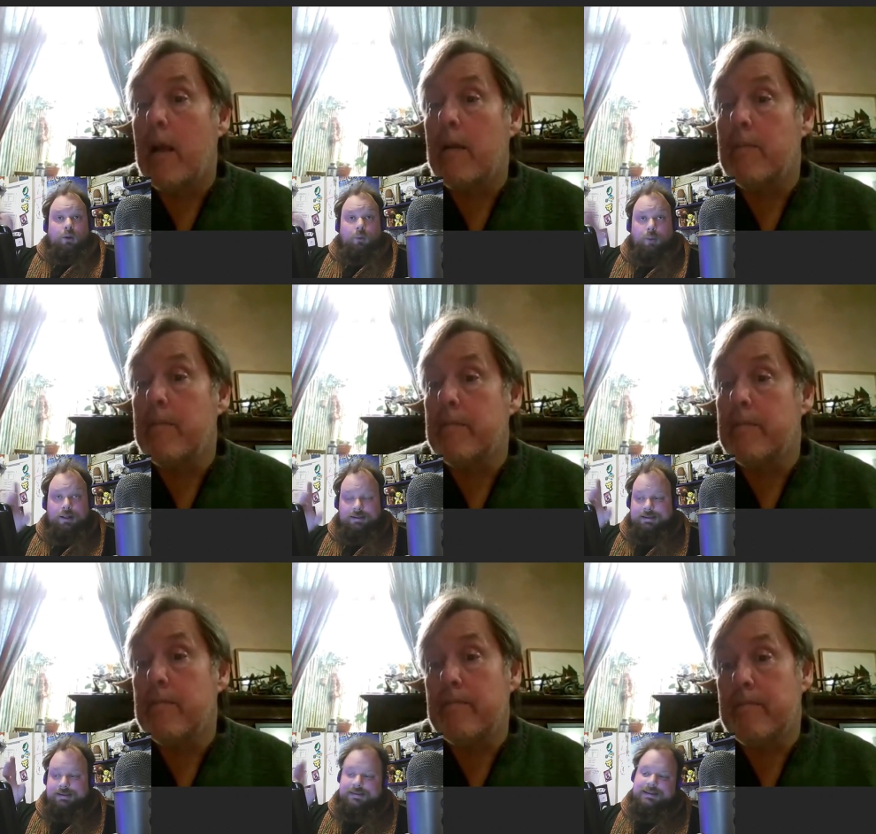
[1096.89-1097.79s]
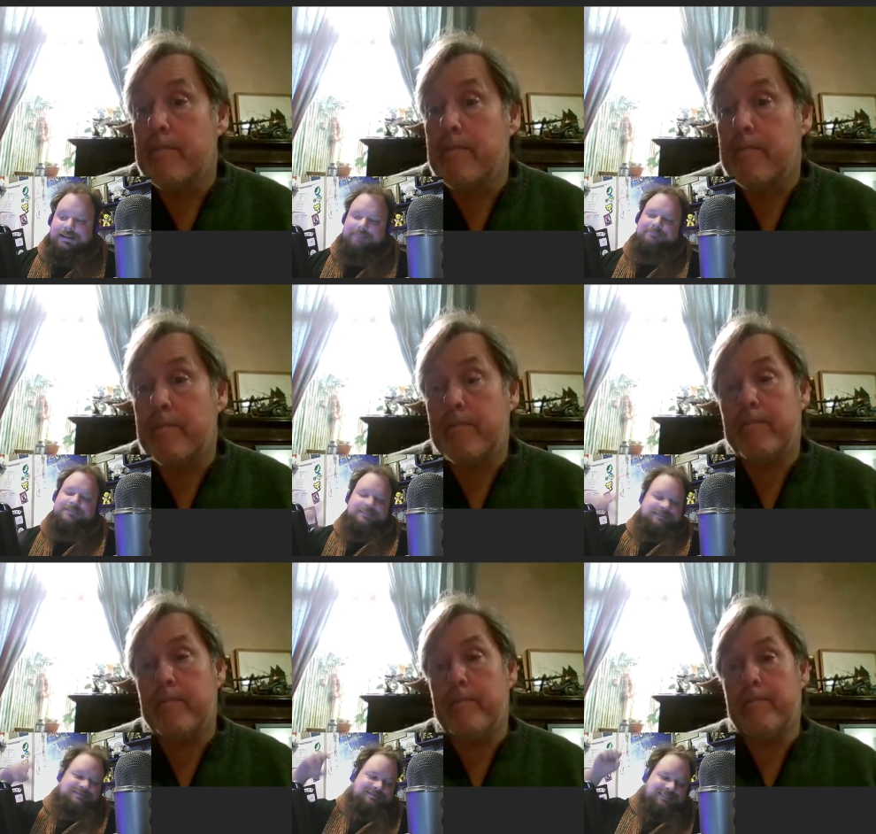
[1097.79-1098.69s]
Speaker 1: Well,
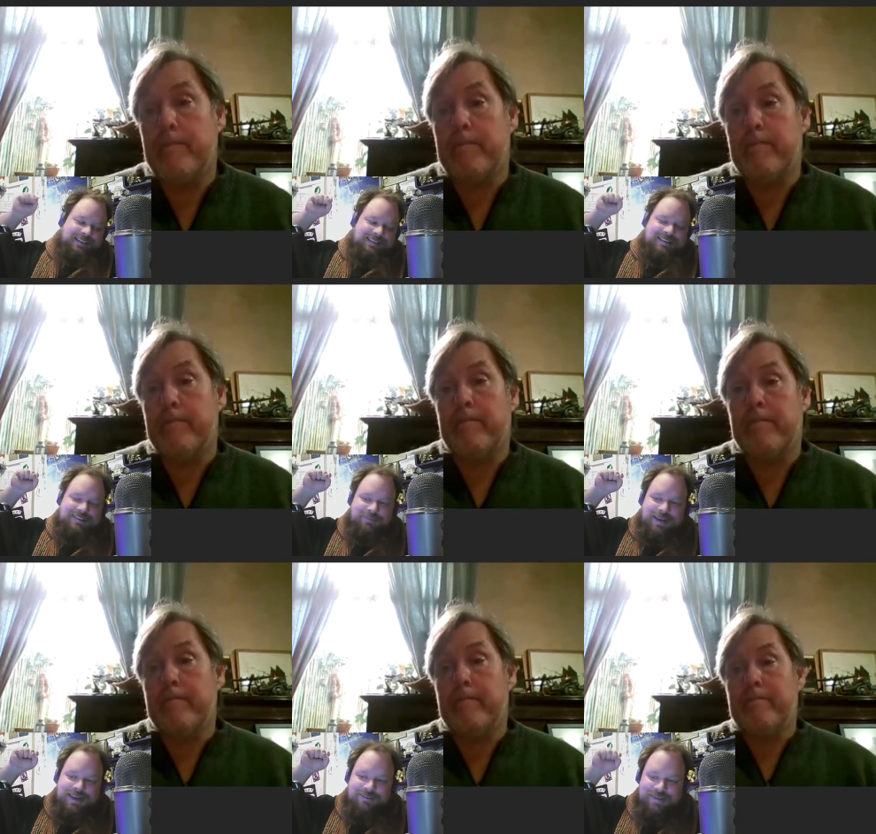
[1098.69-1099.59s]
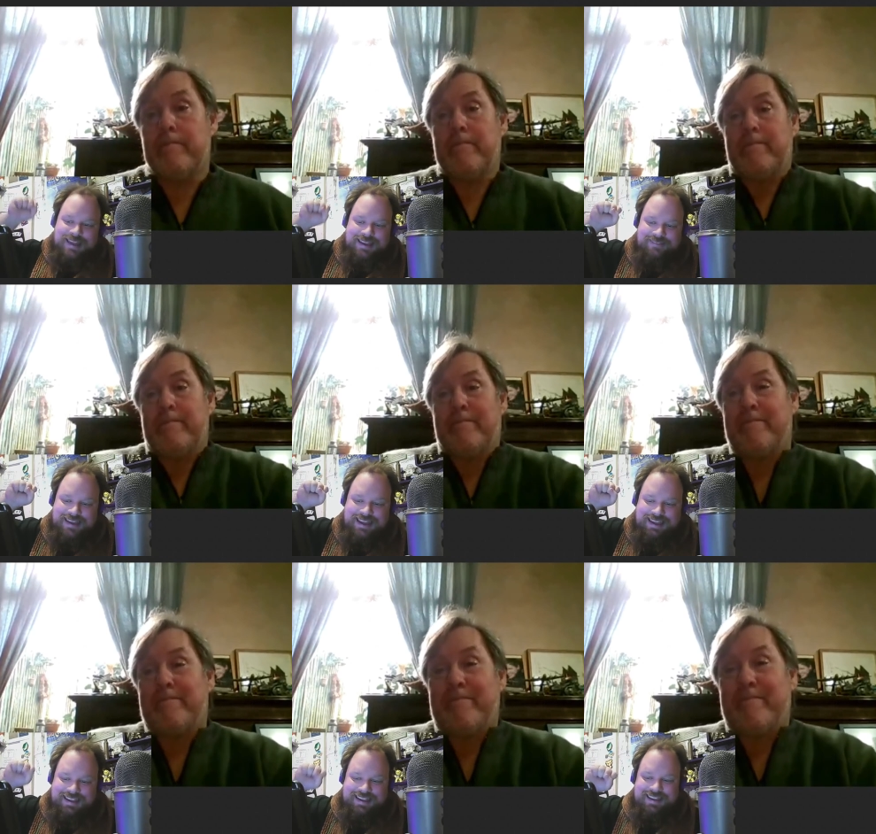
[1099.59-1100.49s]
and this is where we we
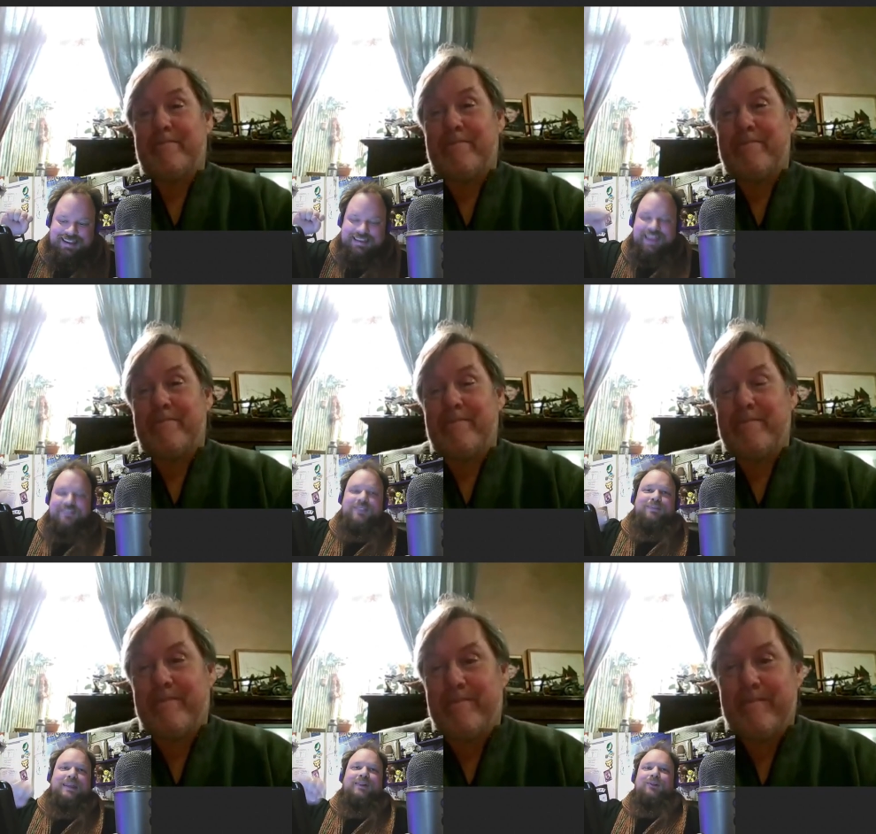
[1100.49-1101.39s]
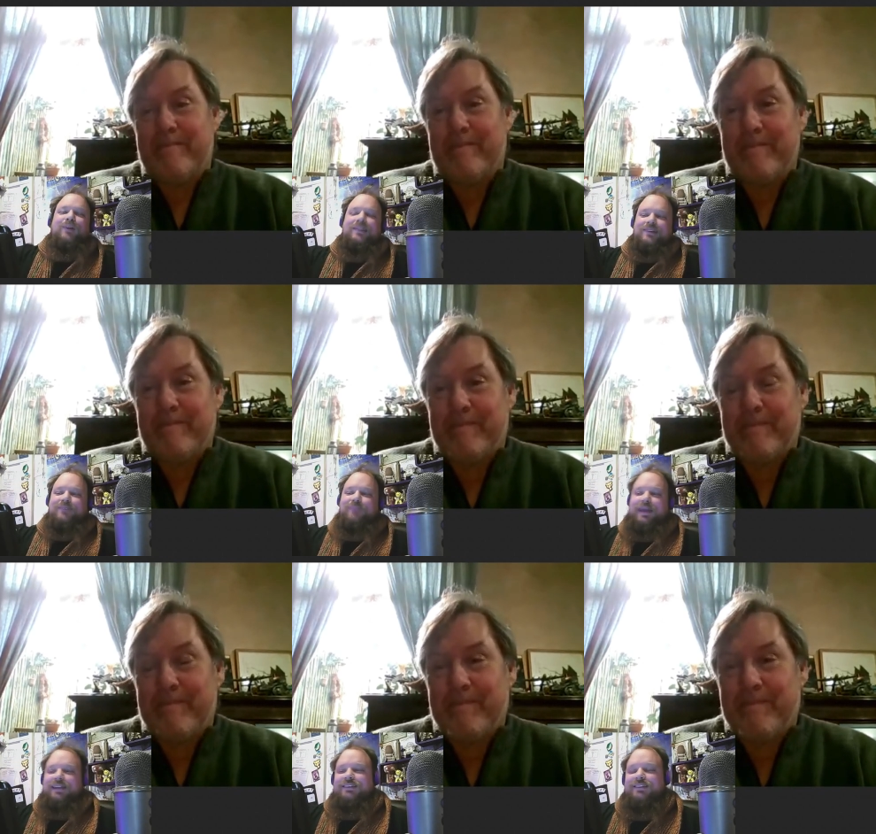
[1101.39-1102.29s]
inevitably always come
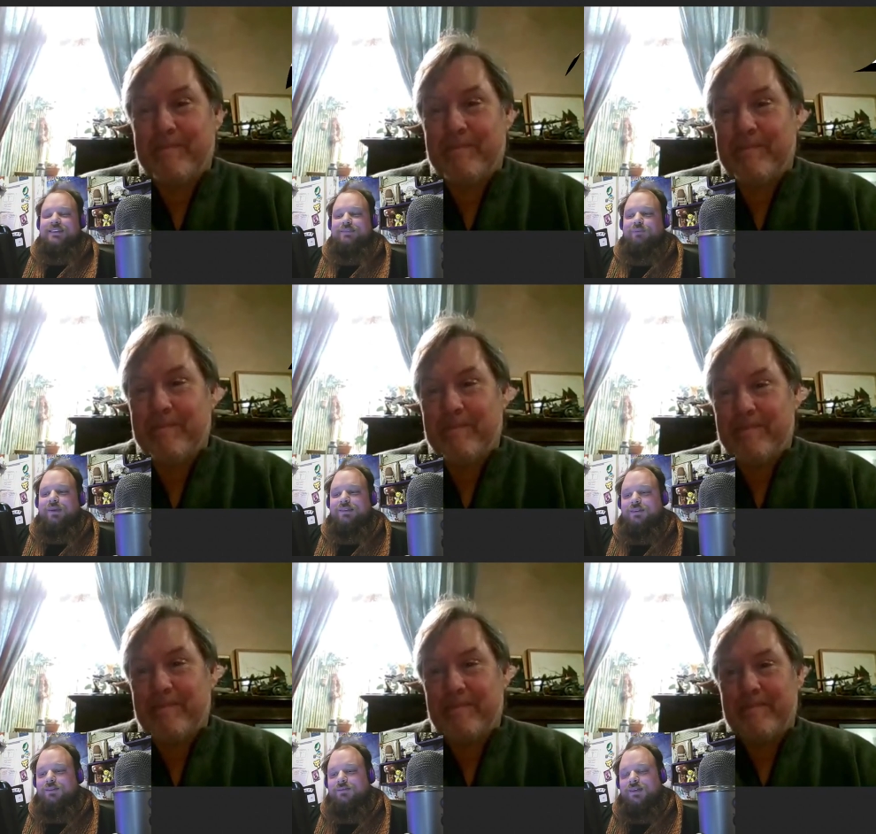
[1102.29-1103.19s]
back to this point of